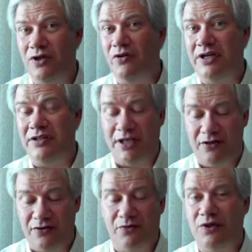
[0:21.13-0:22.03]
know anything
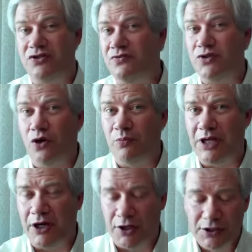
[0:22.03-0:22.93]
other than what you've told me
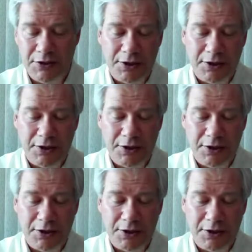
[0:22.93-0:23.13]
here.